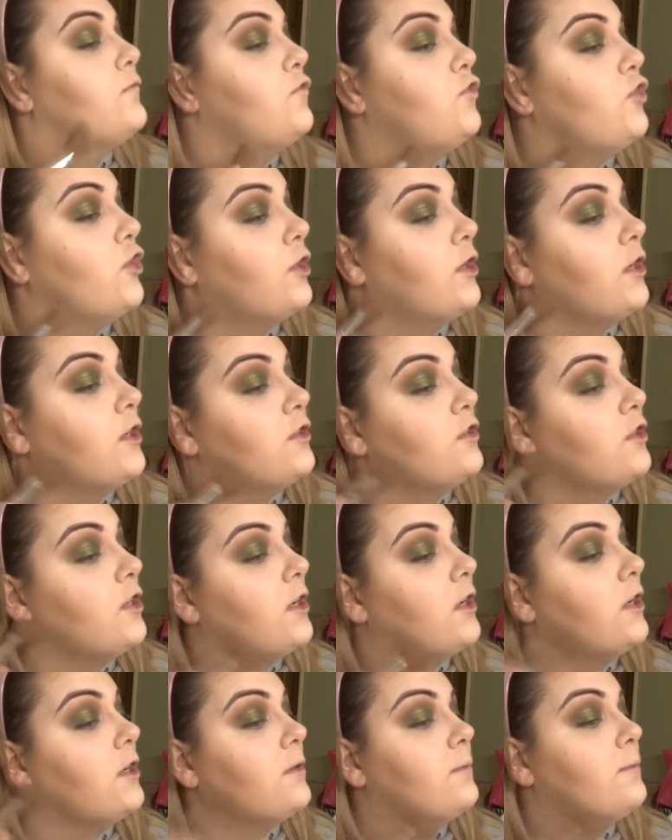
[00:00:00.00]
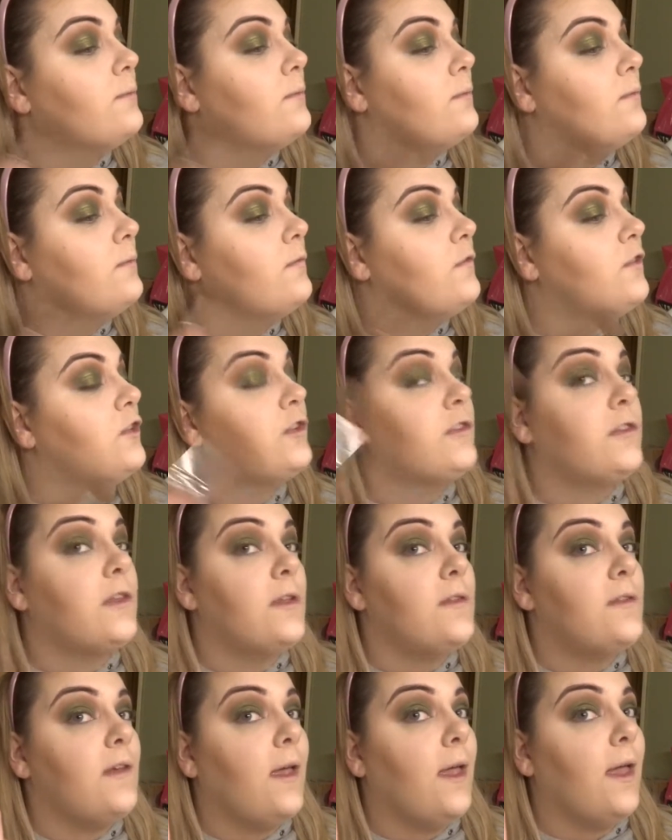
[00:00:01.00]
jaw contour,
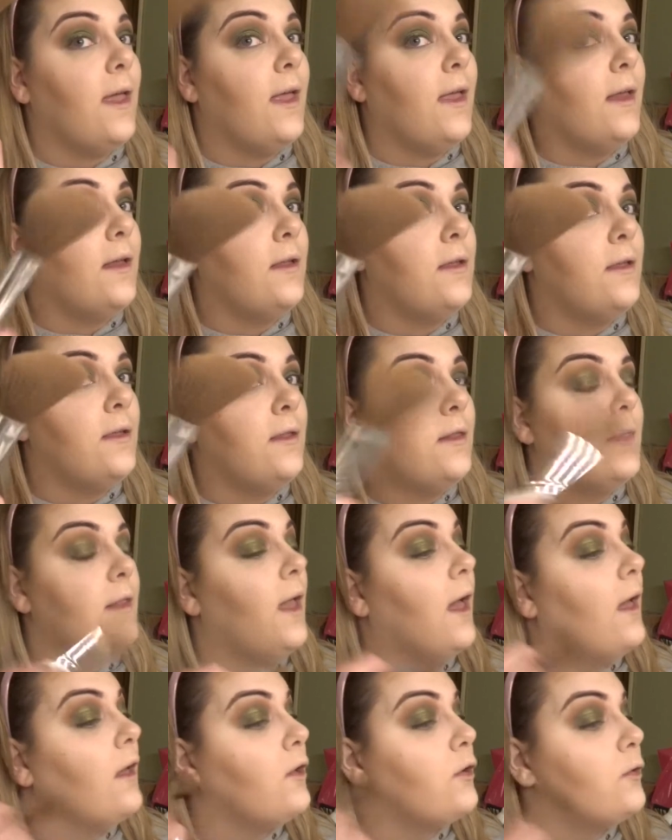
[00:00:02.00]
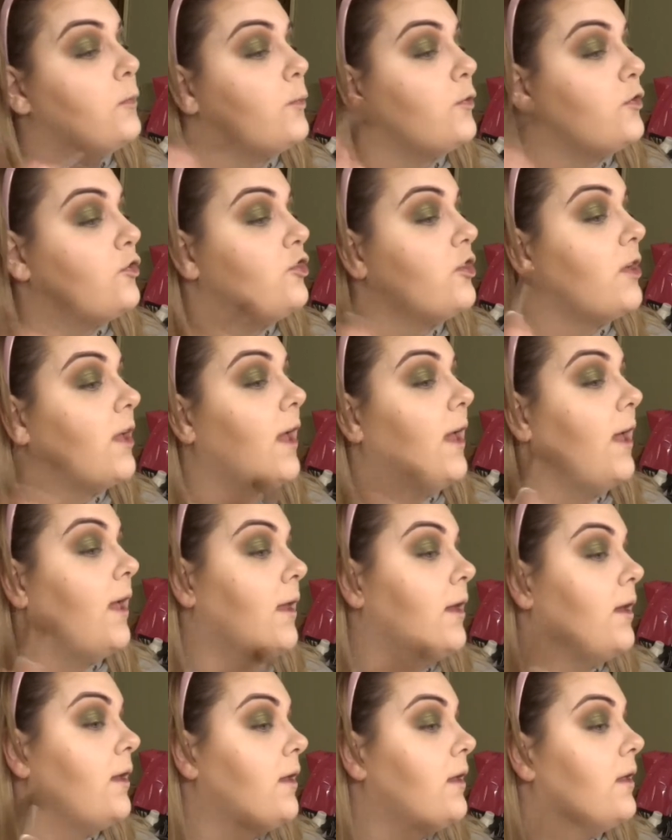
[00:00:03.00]
just taking the angled brush
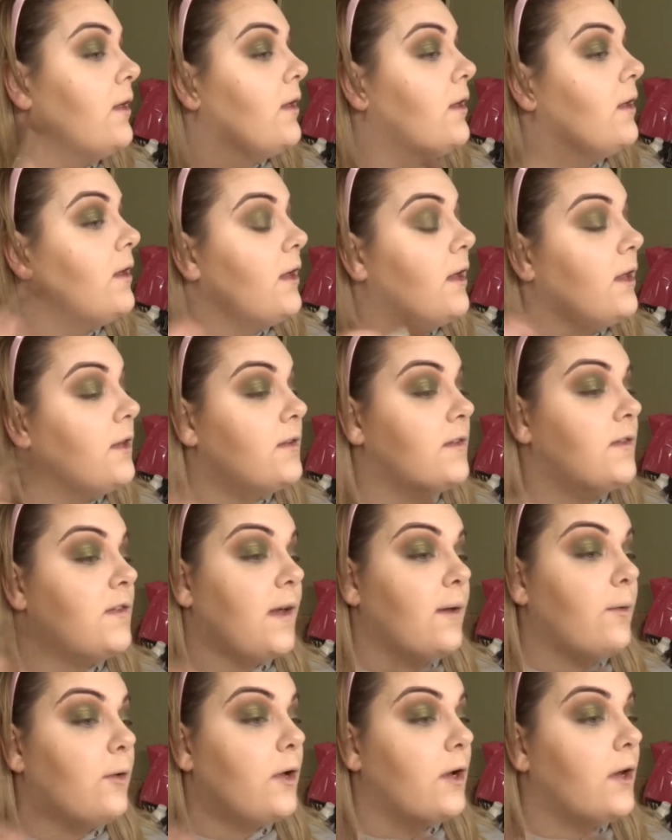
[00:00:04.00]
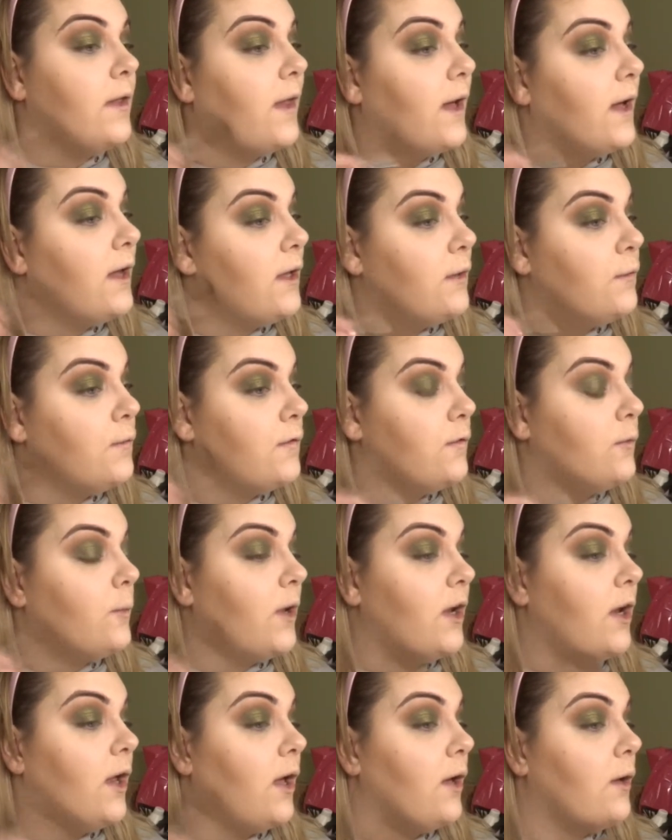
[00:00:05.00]
again and the same colour that I used for
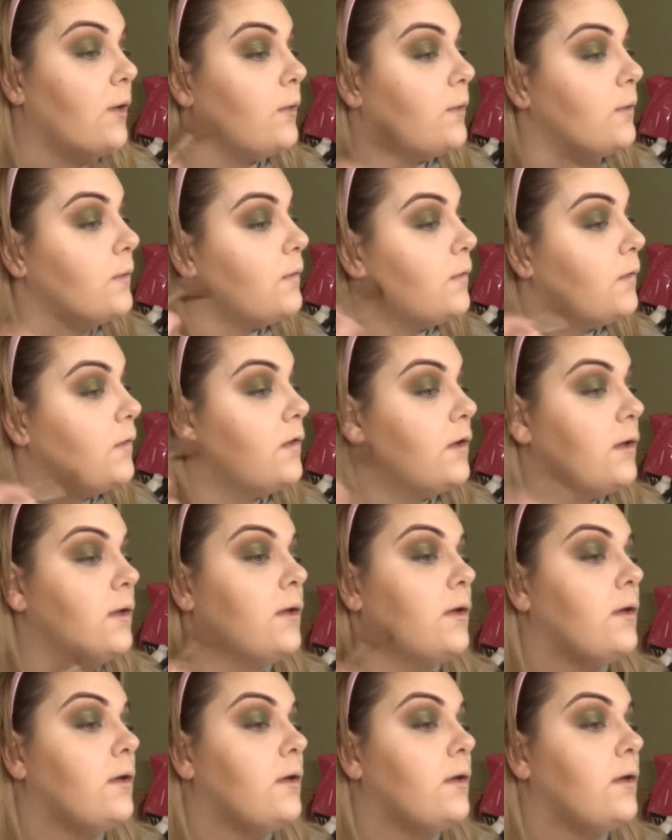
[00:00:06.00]
my nose,